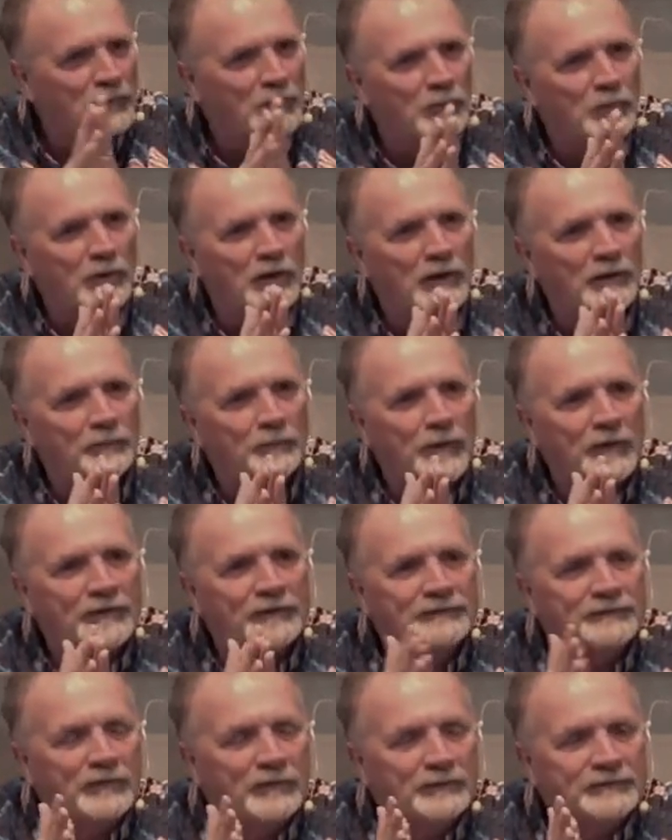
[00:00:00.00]
Well, by
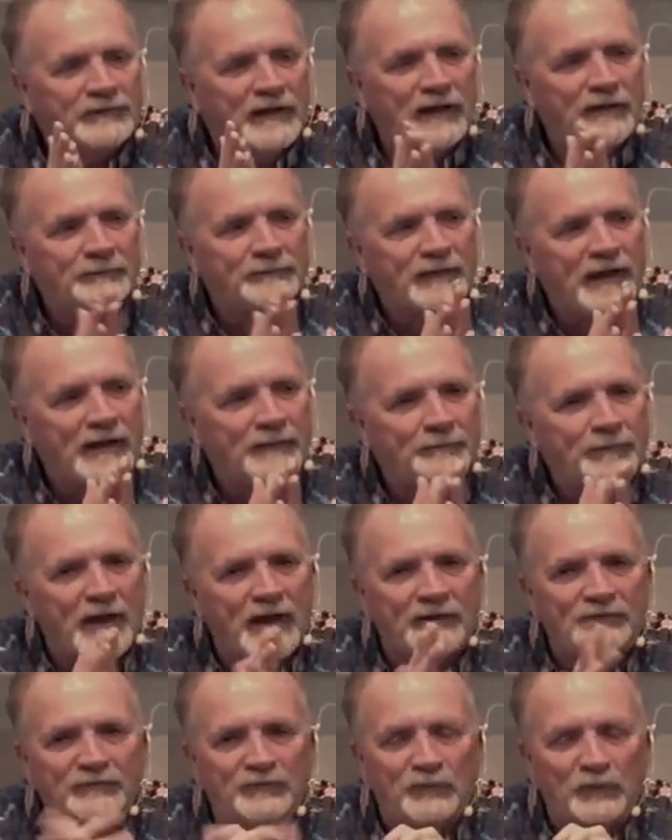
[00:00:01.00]
the time Dad
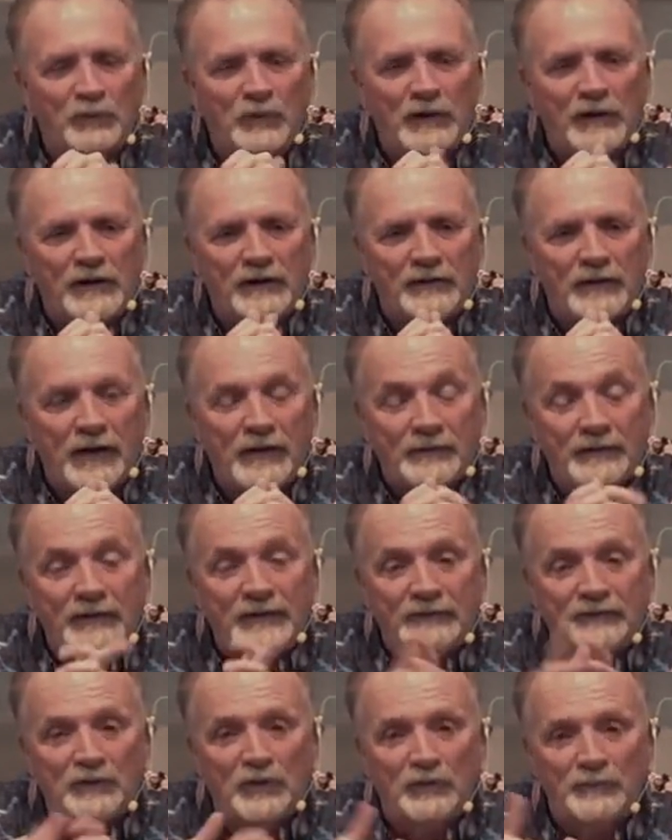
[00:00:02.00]
passed away, and
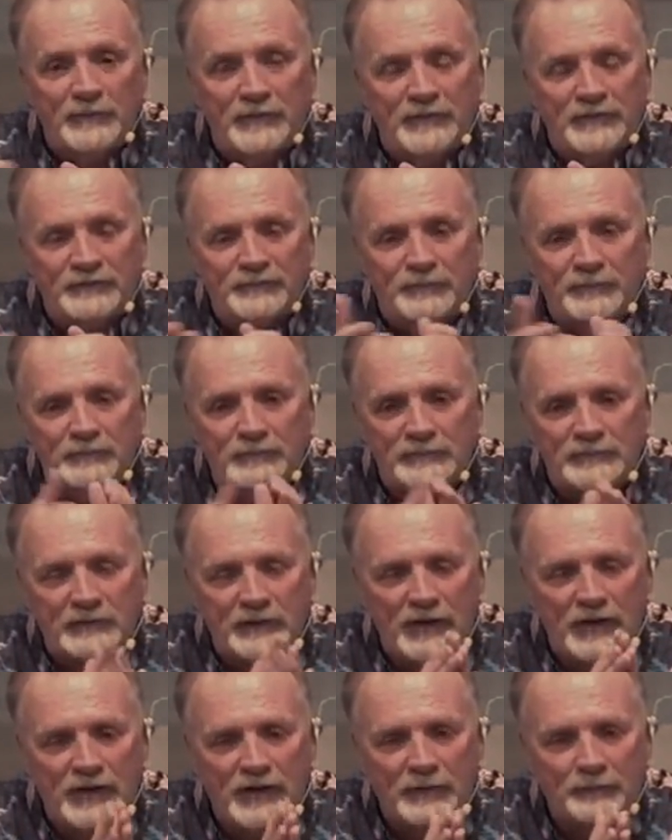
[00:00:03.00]
he told me this
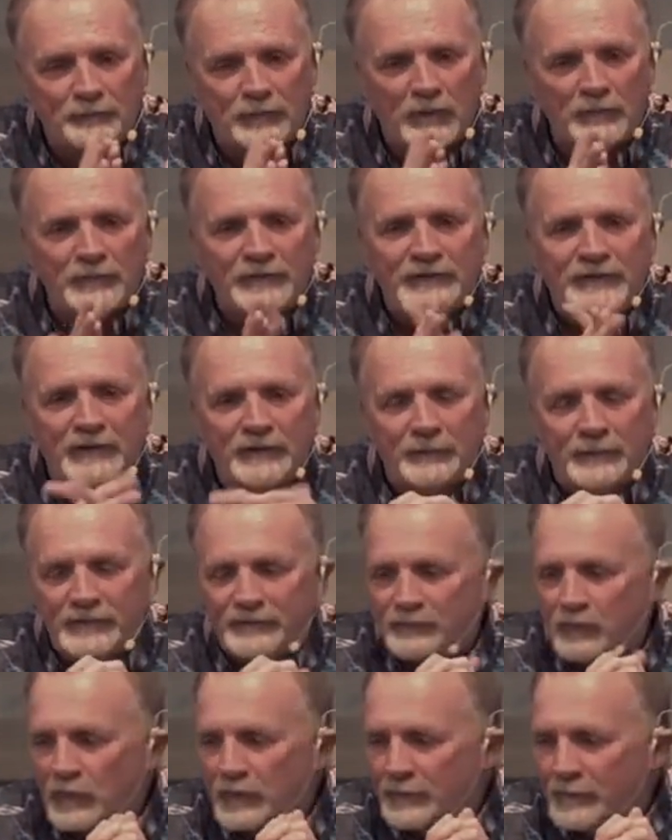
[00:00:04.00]
probably a year
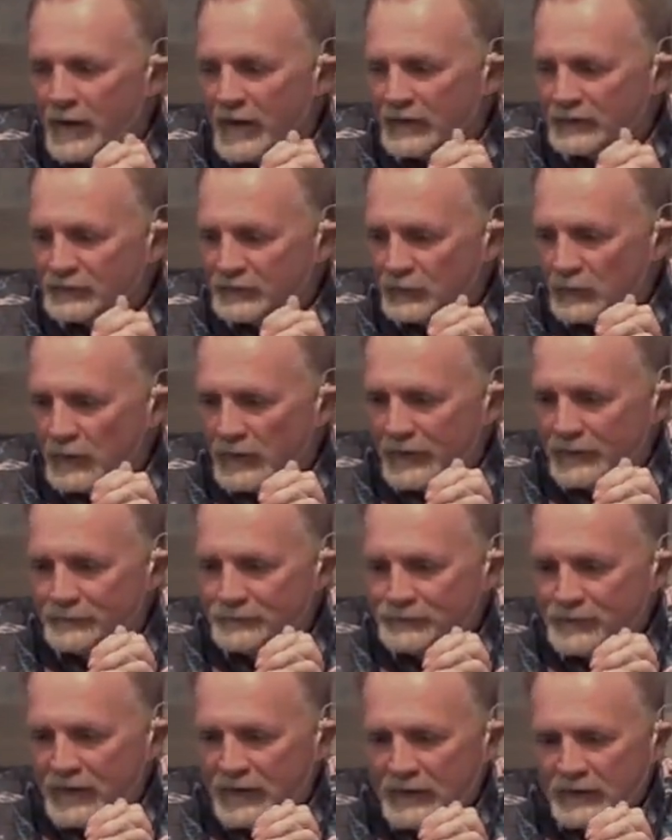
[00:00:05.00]
before he passed away,
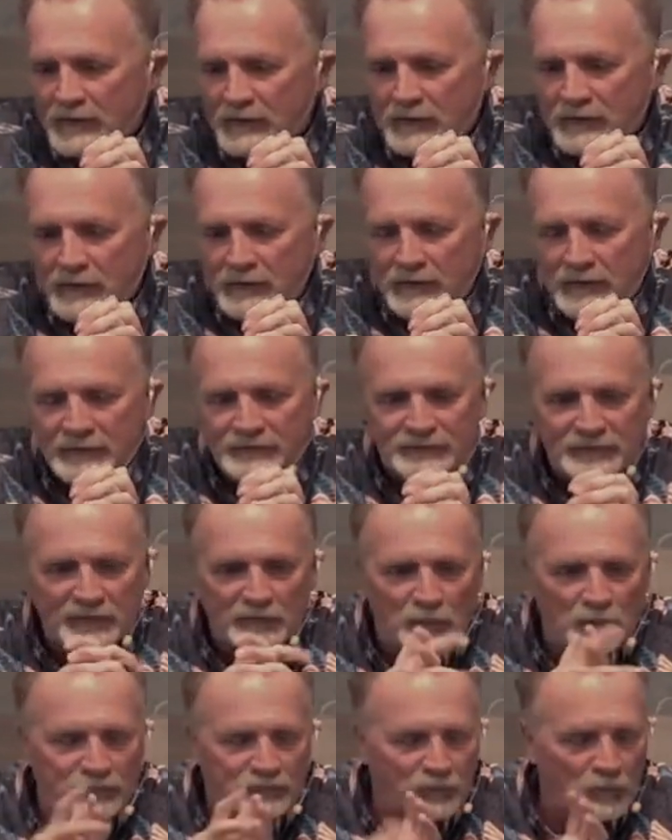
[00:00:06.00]
he said
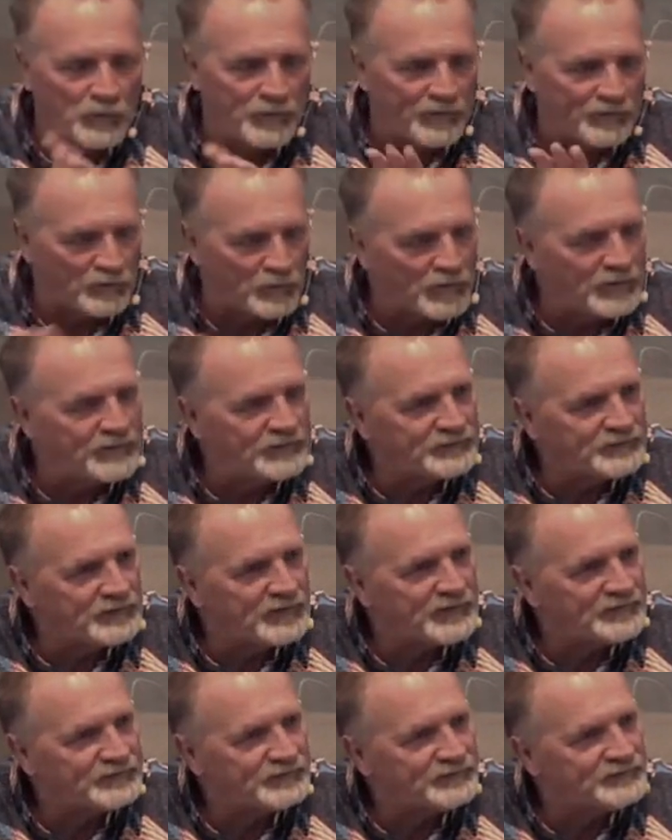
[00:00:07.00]
it was one of the greatest
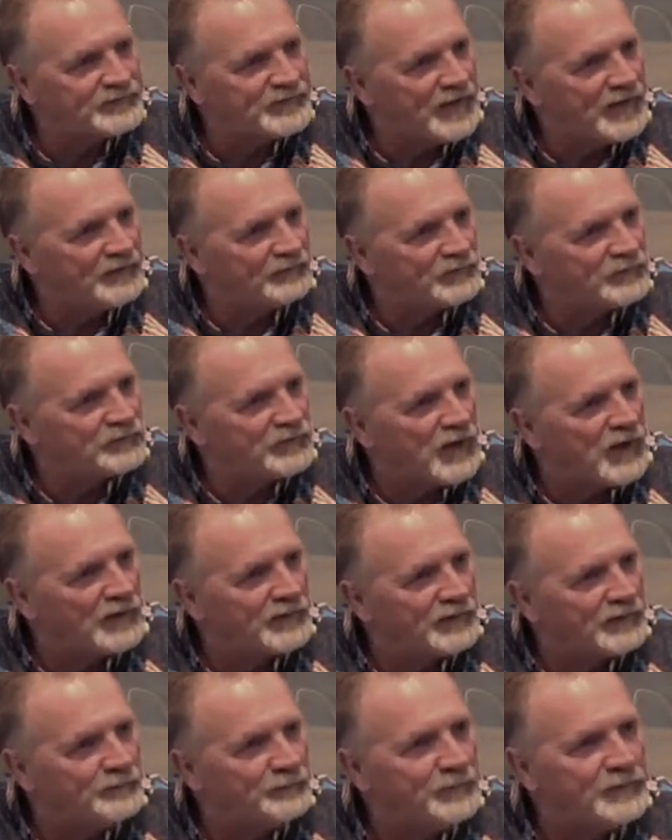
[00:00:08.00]
lessons I ever taught
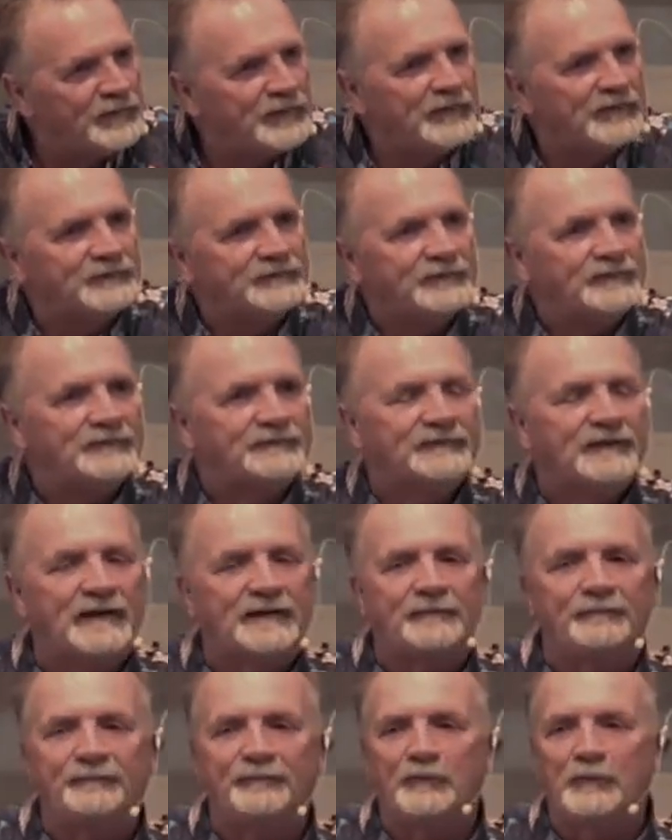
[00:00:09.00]
him because it set
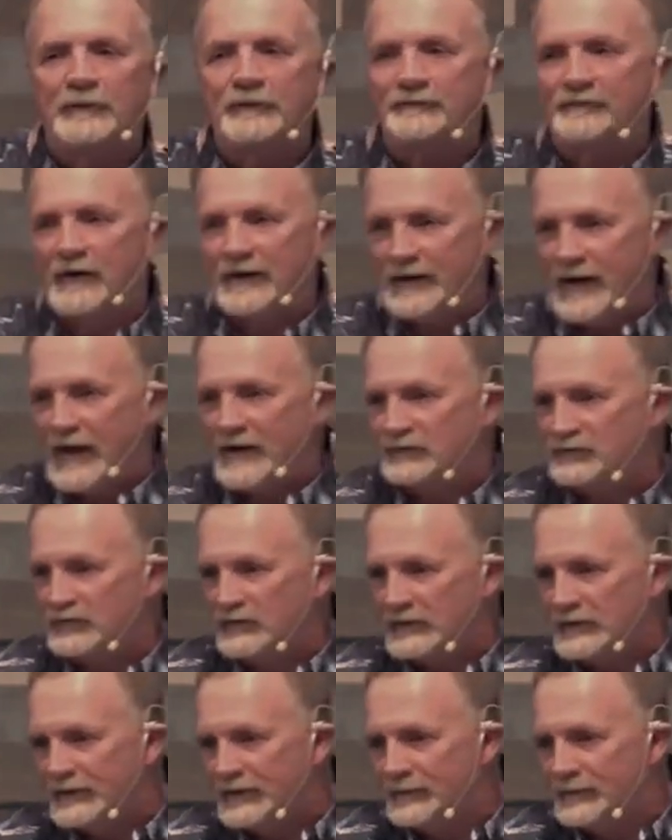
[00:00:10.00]
him free financially.